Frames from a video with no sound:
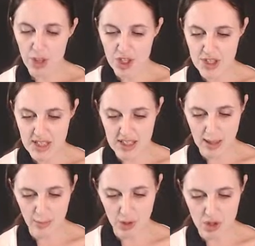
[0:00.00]
Purchases
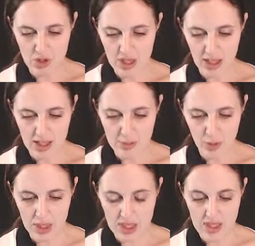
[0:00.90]
I'm not using at this
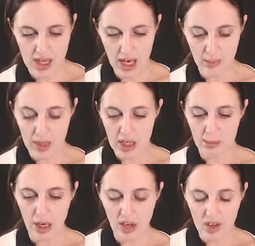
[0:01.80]
point in time.
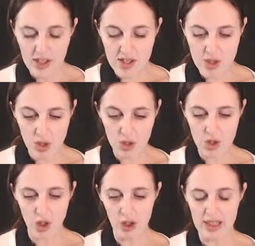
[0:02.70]
My creditors
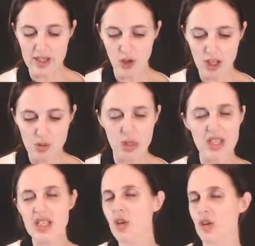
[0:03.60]
control is going to be
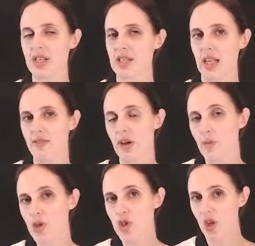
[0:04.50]
decreasing. If
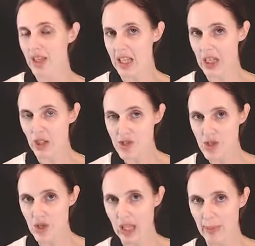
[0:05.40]
I'm returning their
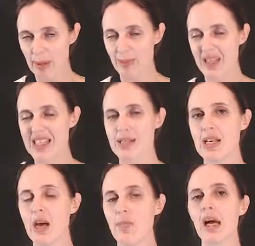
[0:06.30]
goods to them, it means
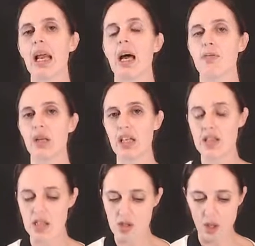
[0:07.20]
my
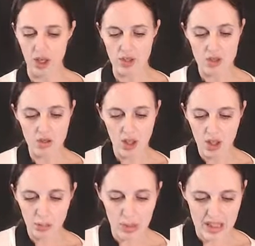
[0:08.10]
liability is going to
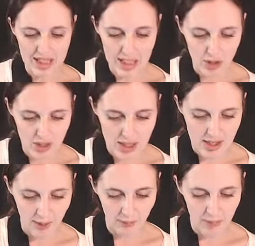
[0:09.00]
be
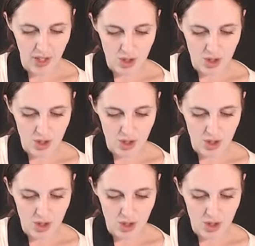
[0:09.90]
decreasing.